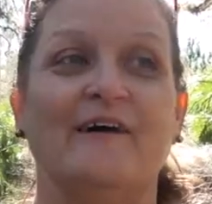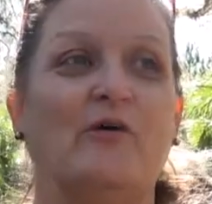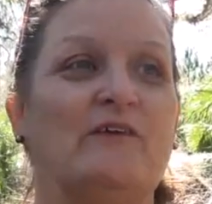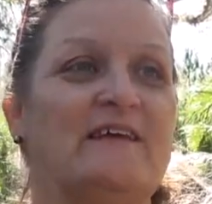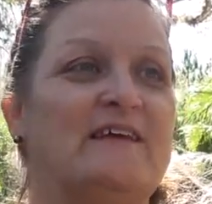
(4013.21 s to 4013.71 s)

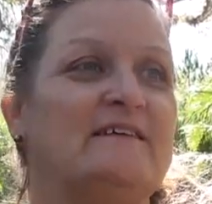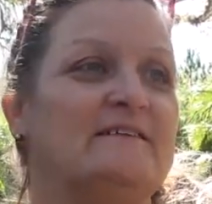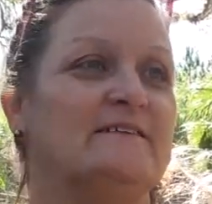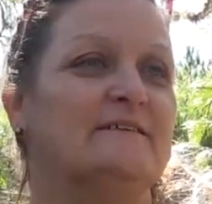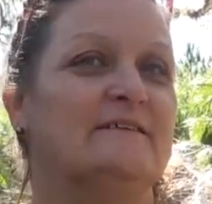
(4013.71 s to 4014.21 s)
Oh, neat. He had
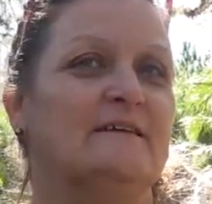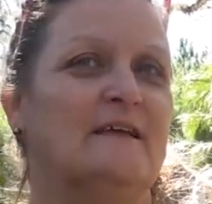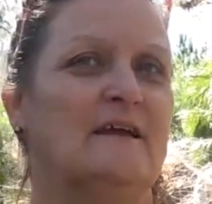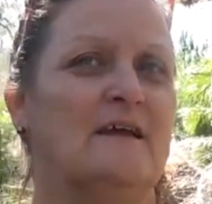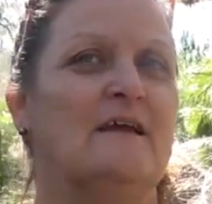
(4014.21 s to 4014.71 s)
flames
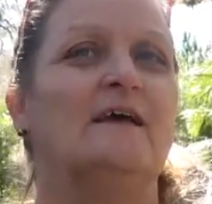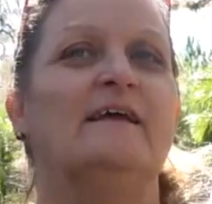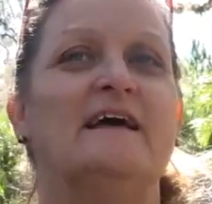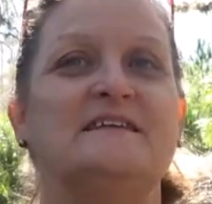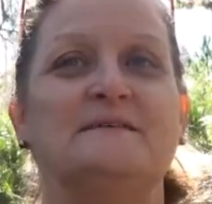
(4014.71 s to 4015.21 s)
on him.
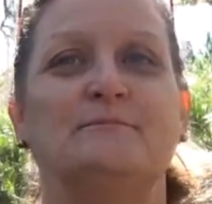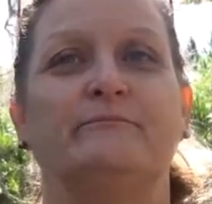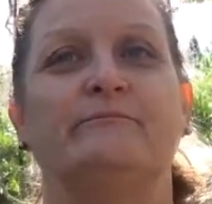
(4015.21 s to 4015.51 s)
That's.